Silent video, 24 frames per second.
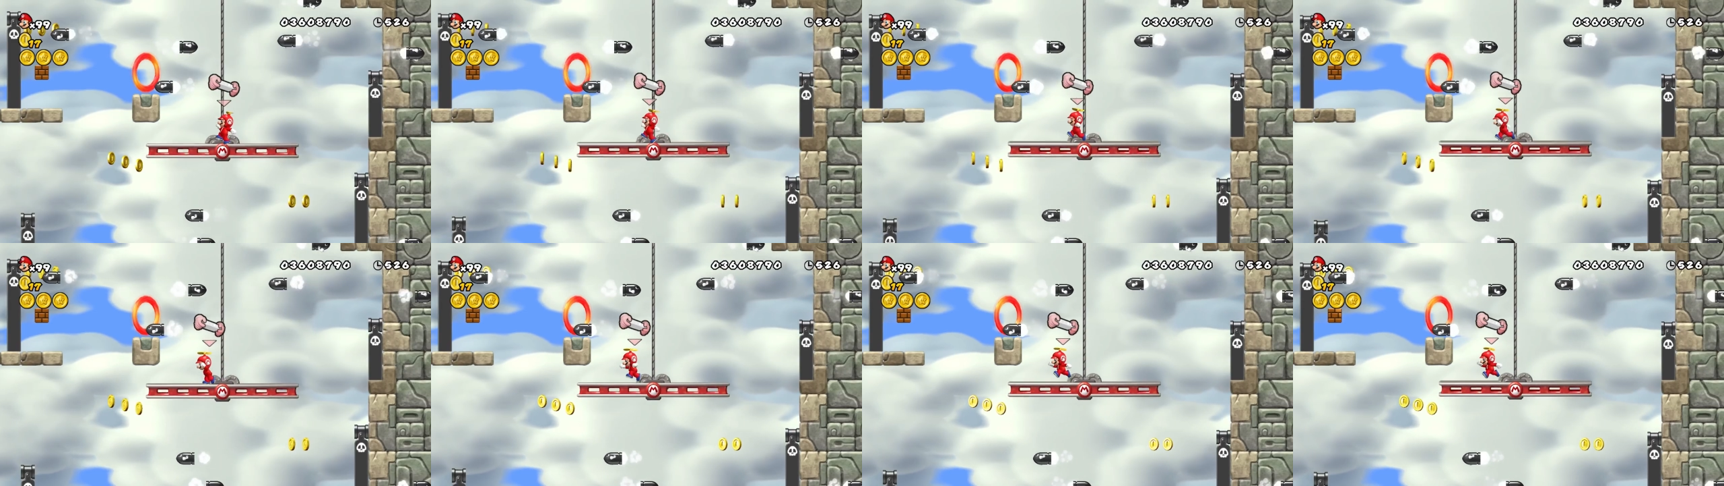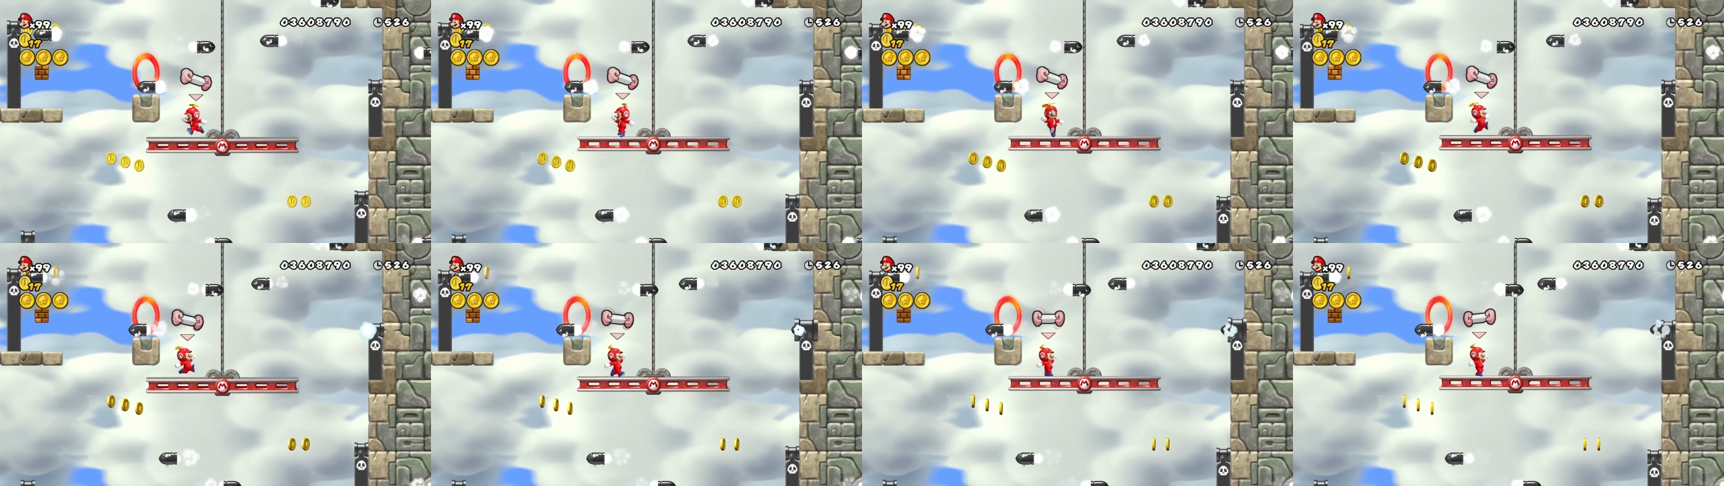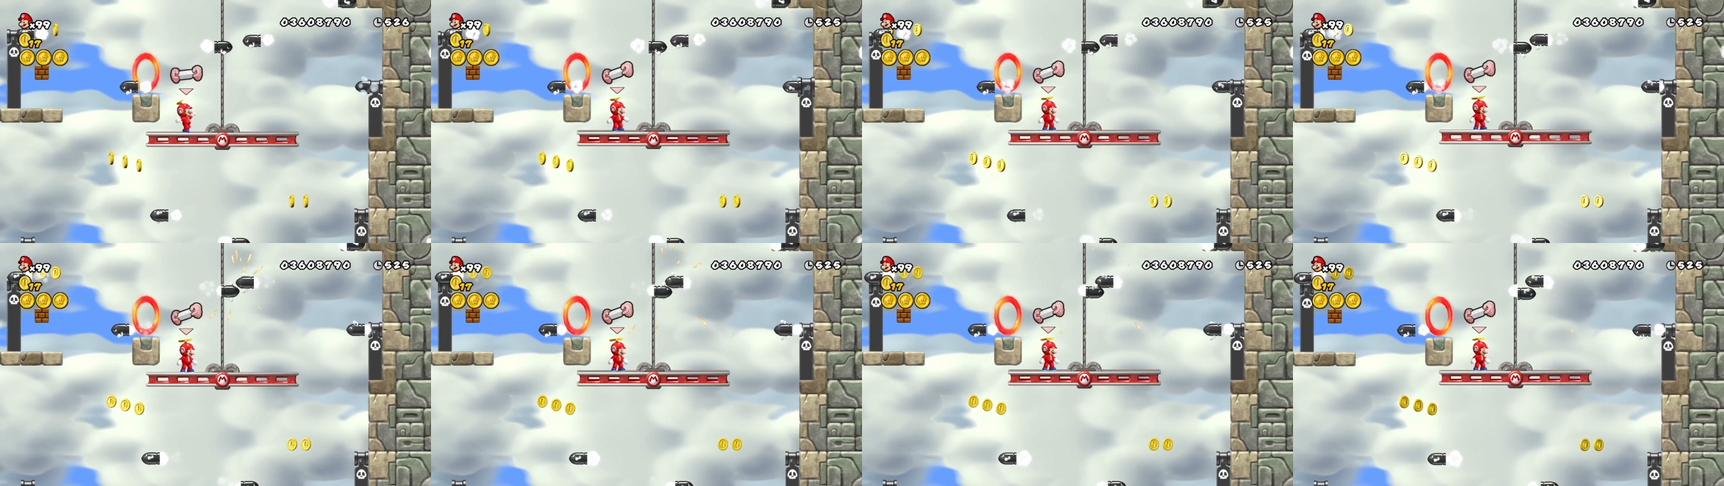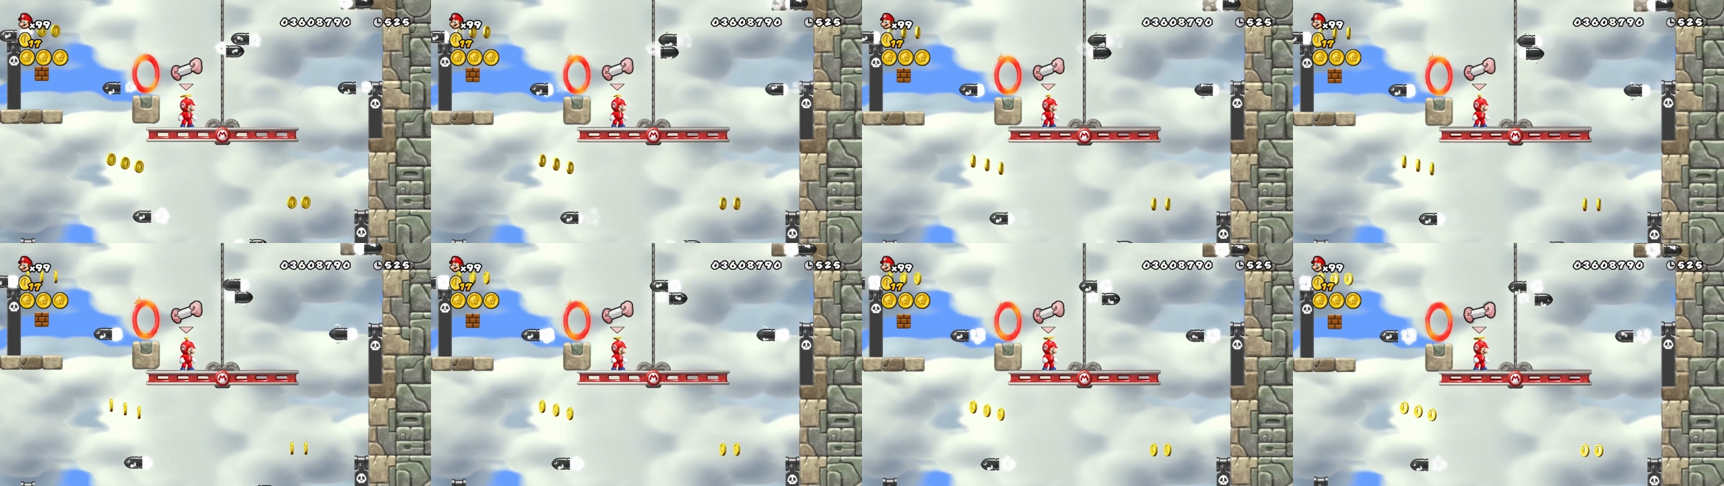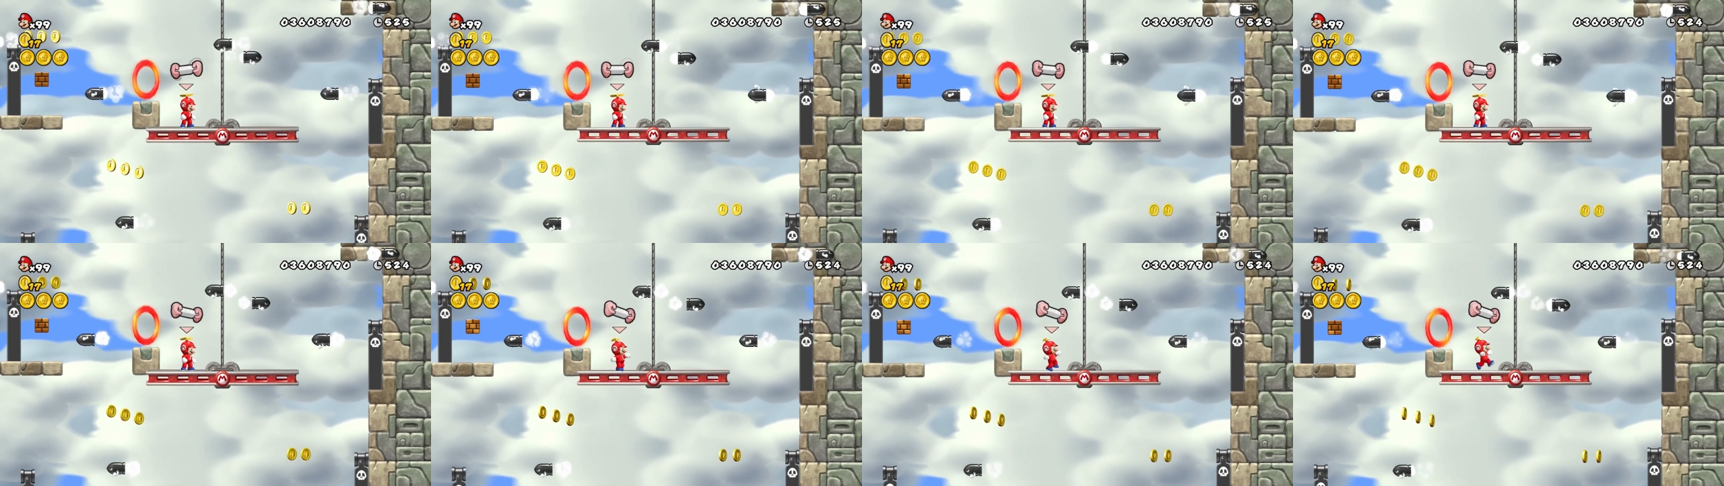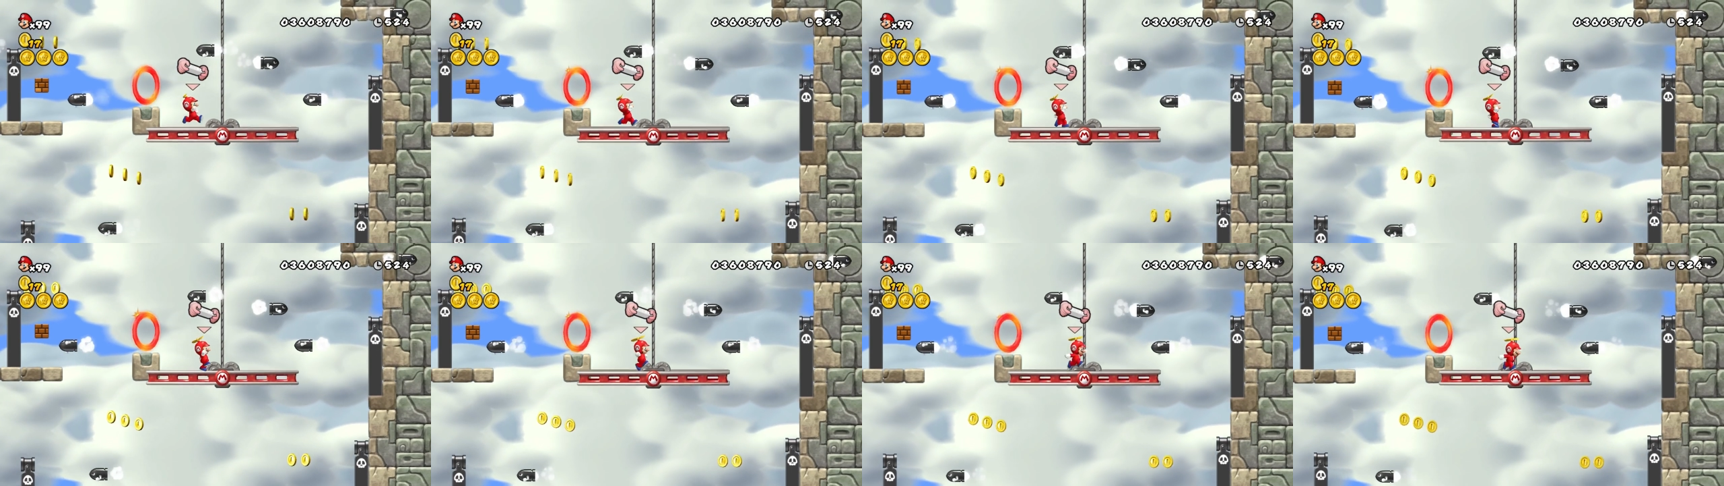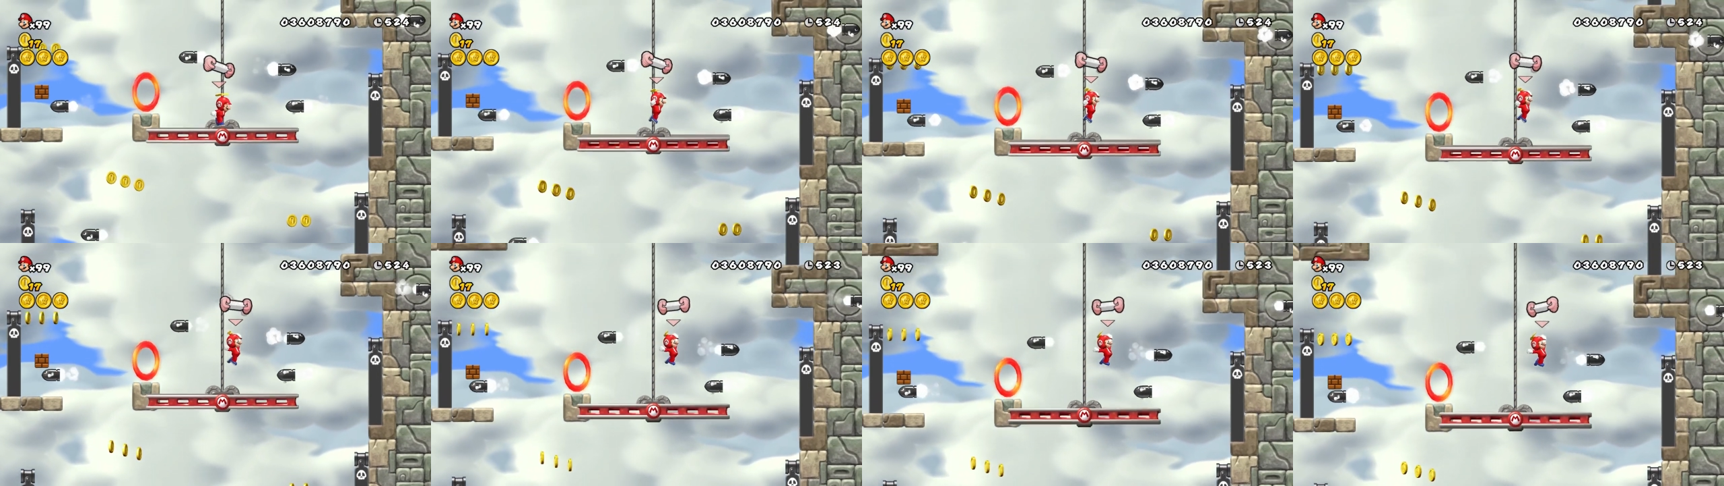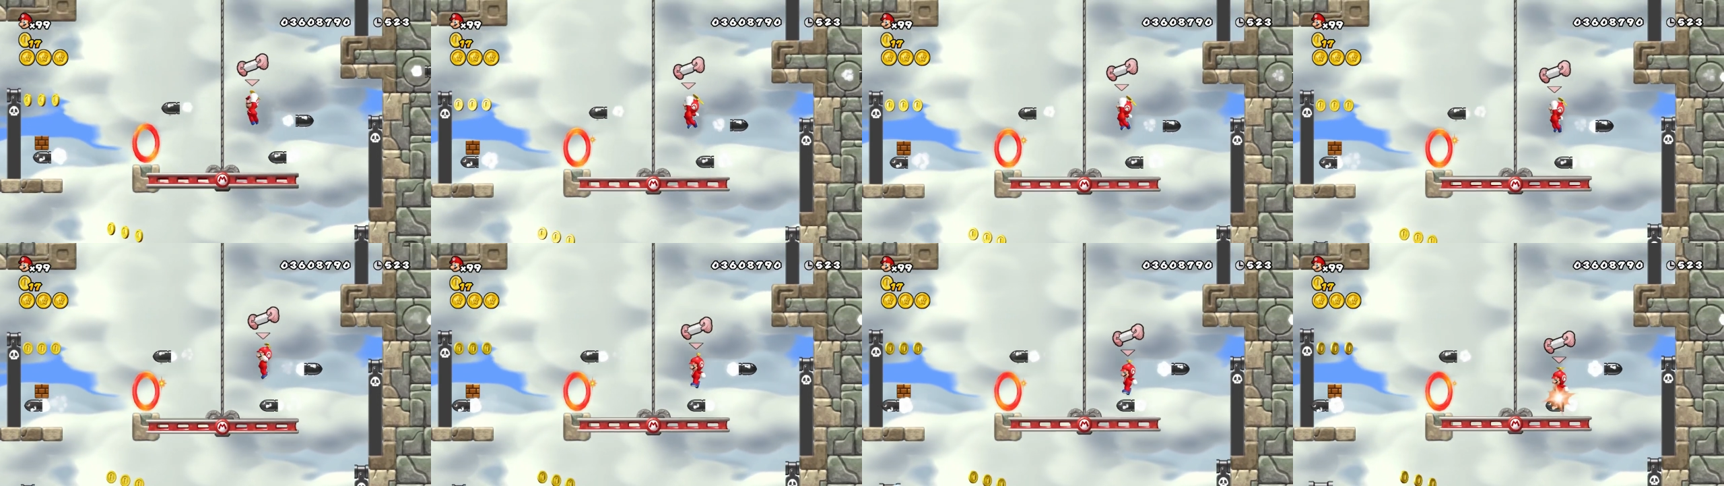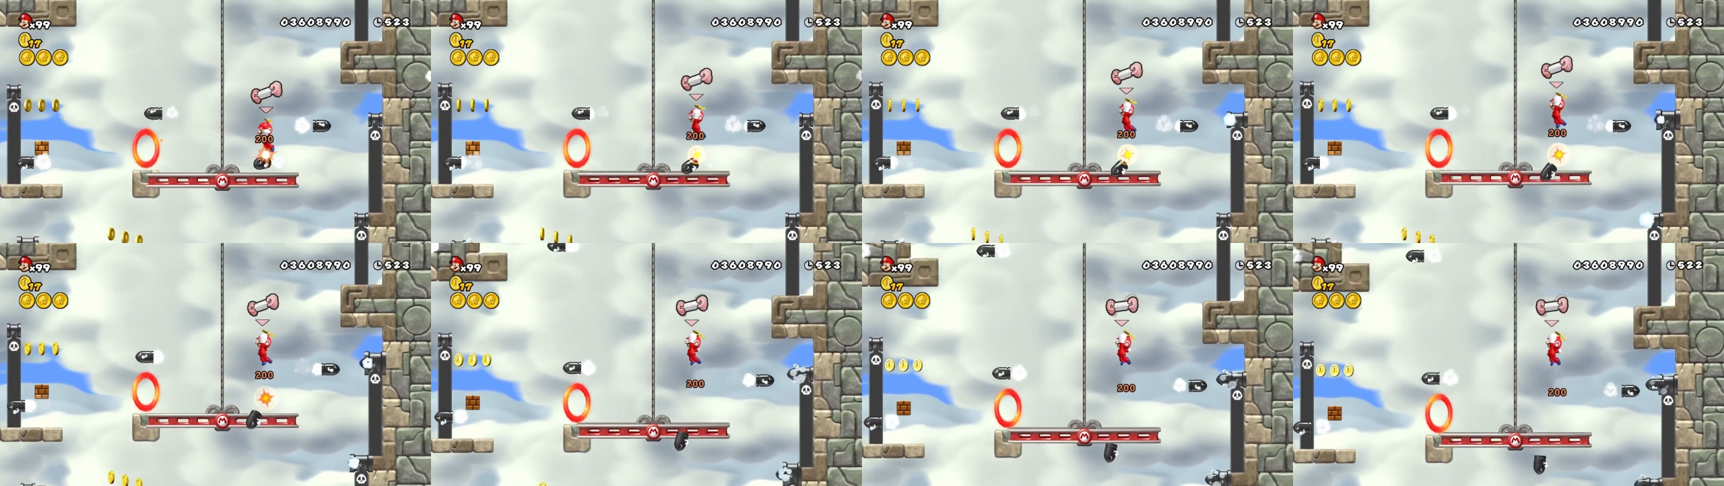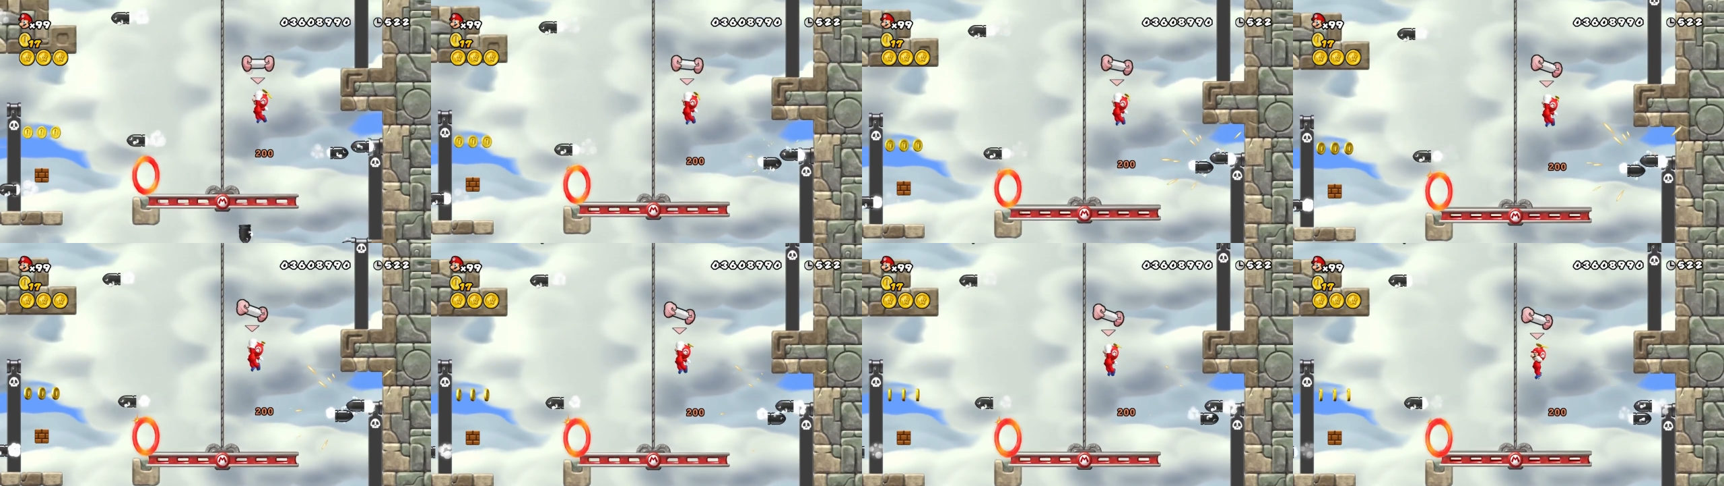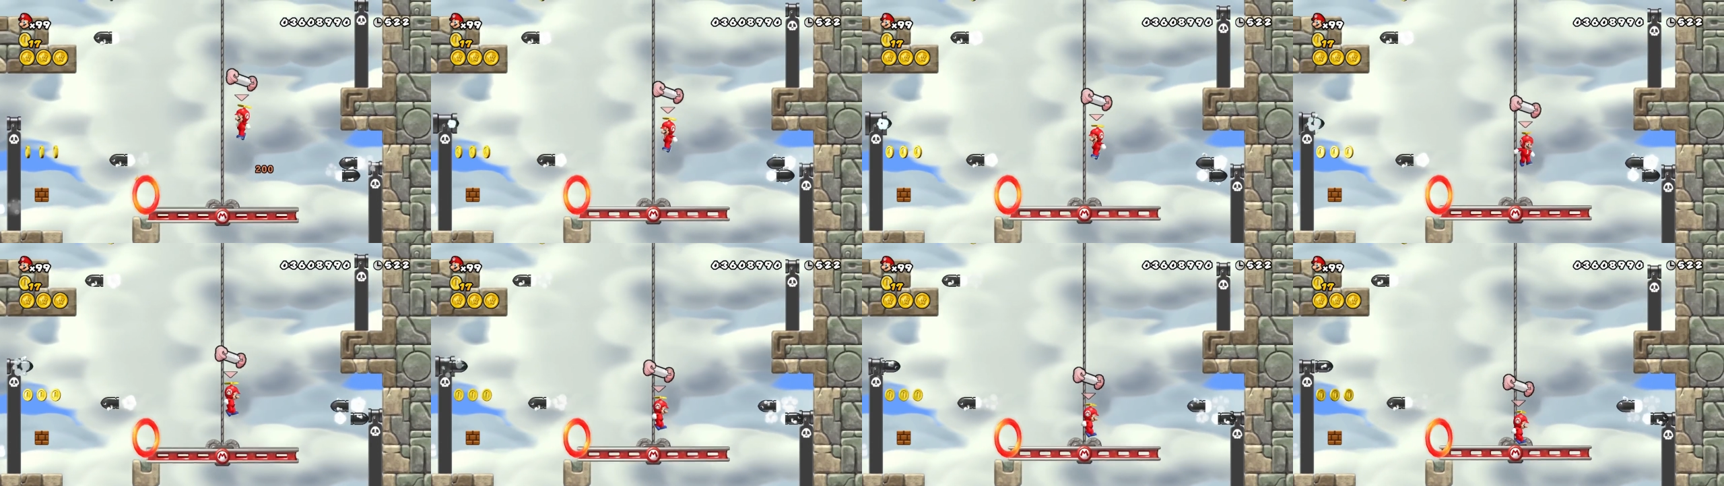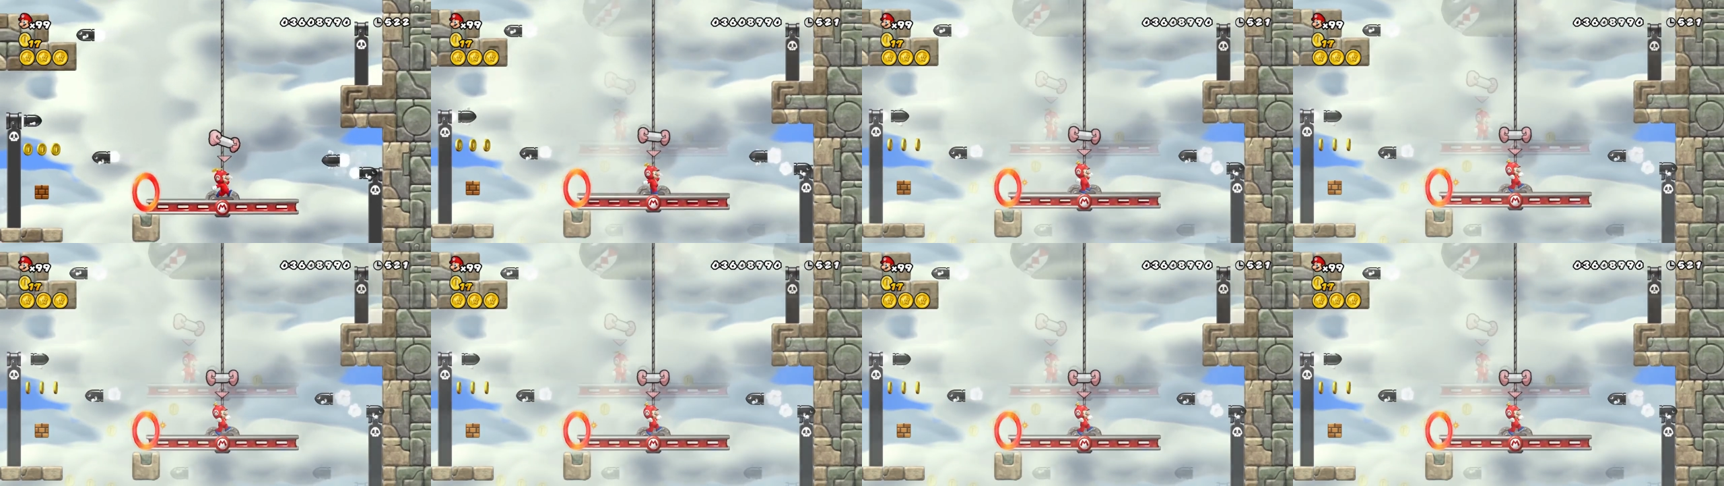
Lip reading: [unreadable: no face in view]